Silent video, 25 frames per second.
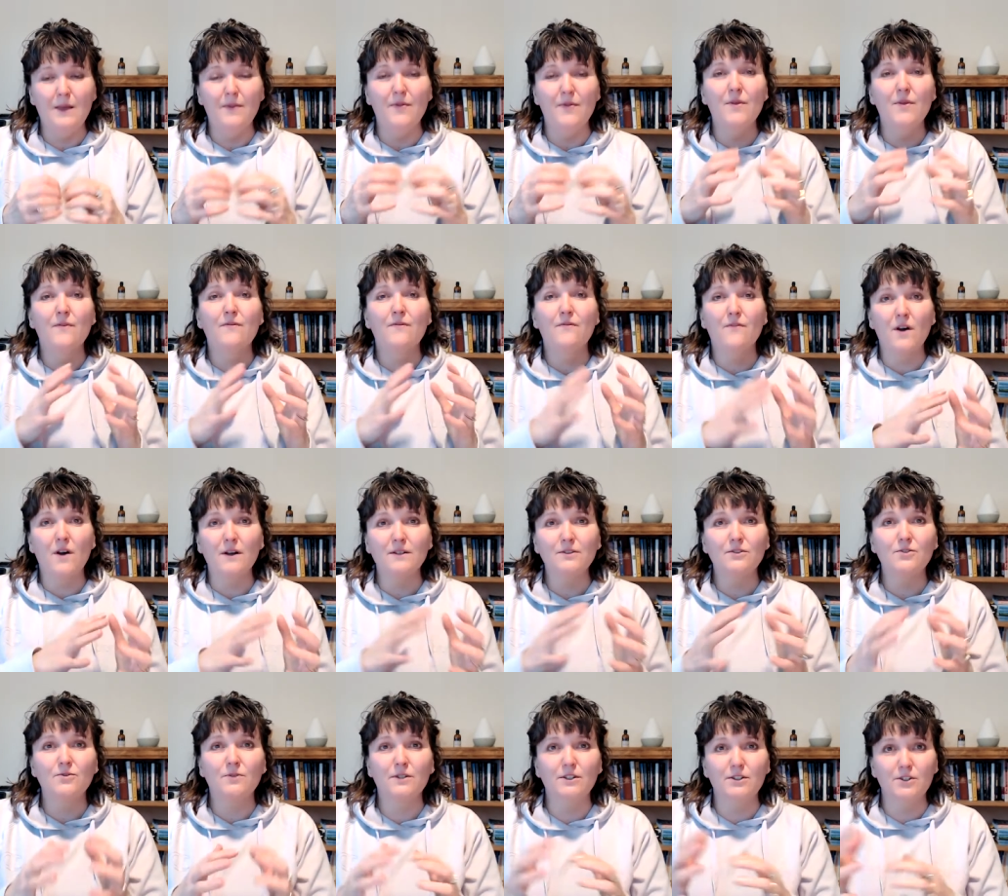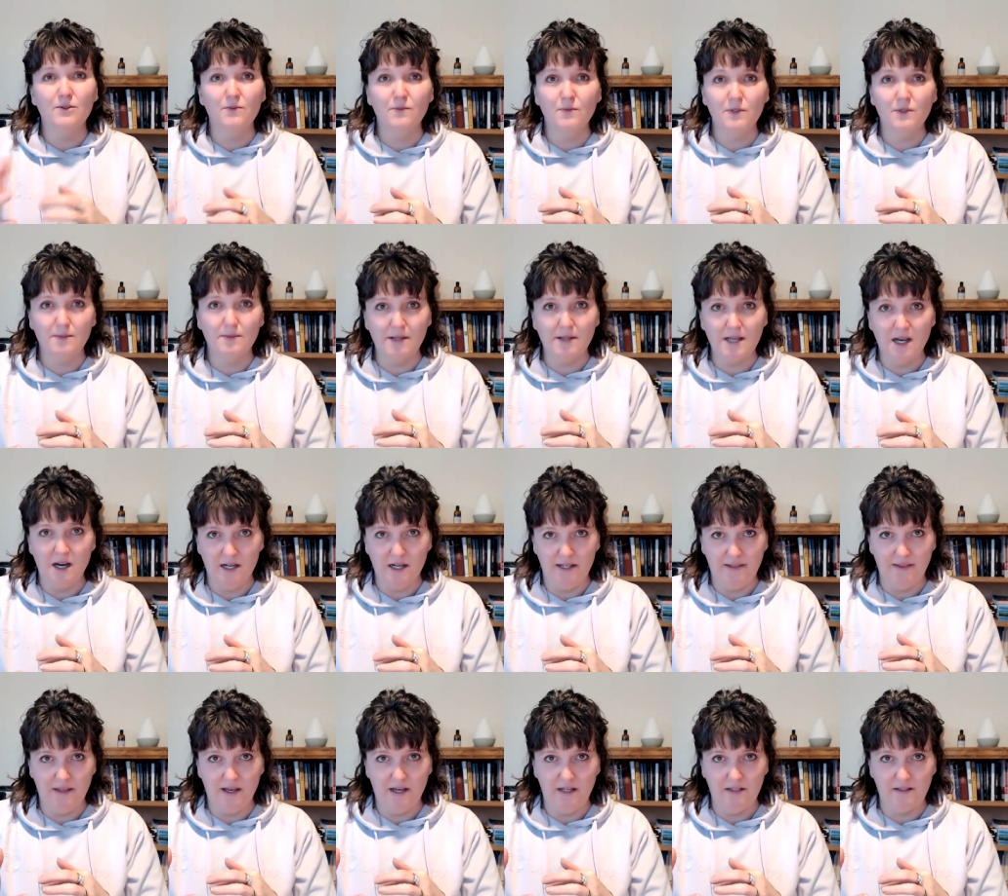the frustration was
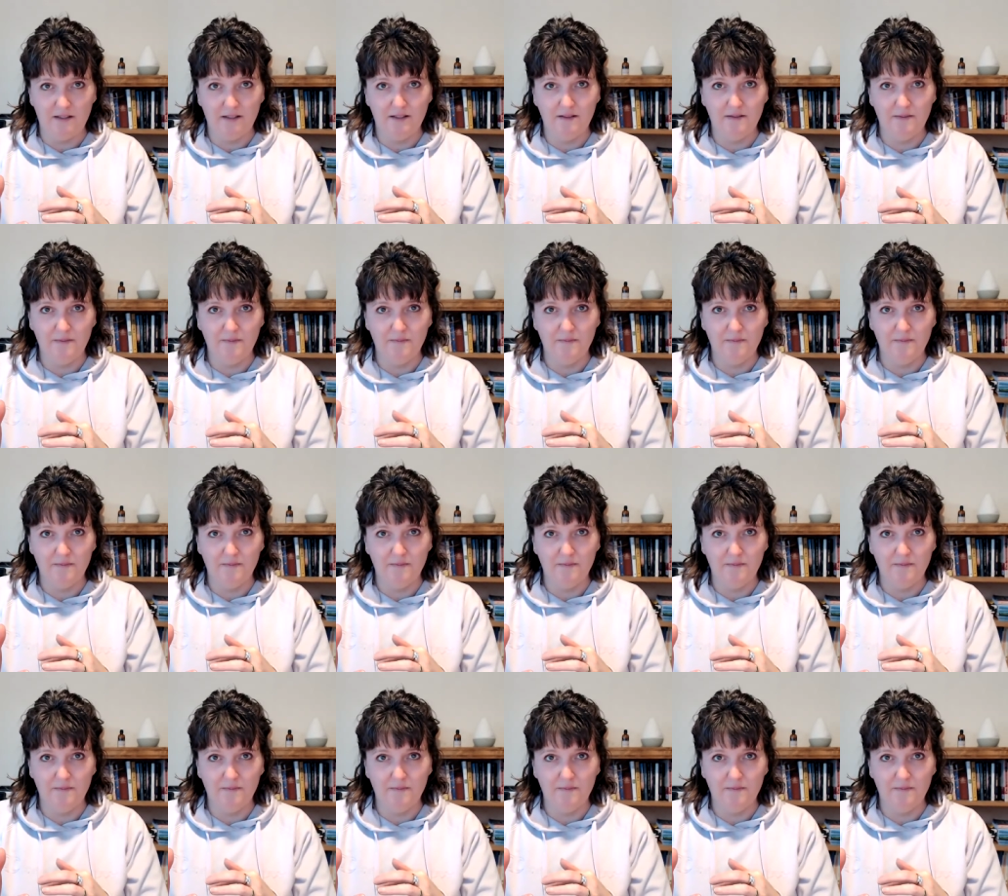behind that.